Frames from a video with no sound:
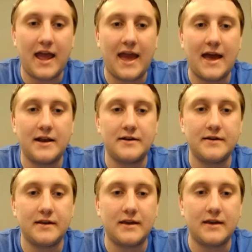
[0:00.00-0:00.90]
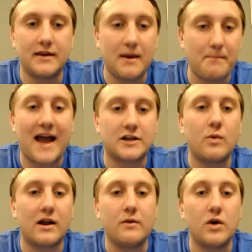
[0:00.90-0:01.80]
and get back to
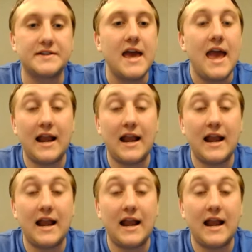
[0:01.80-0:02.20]
where he was.